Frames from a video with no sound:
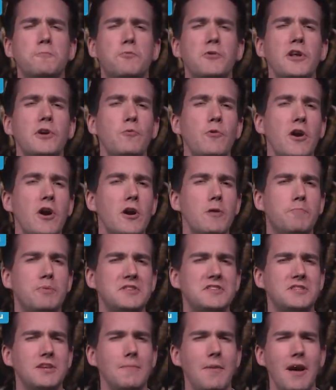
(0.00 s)
are pretty weird,
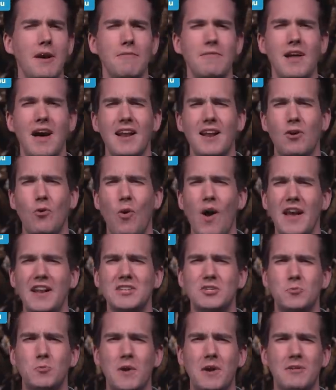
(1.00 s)
but somehow not quite
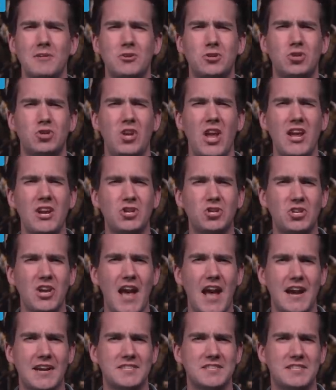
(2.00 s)
as weird as Shake
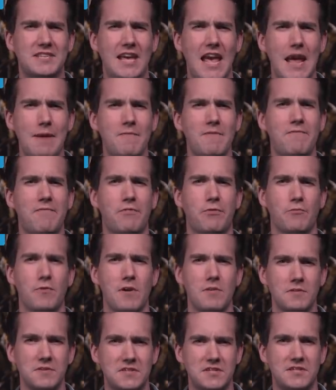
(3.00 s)
Shack's Game of
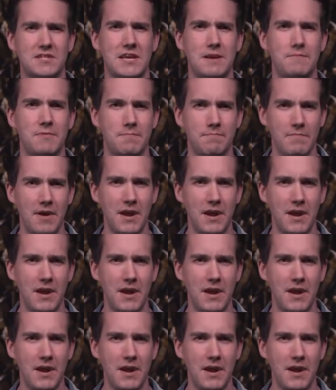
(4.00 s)
Thrones themed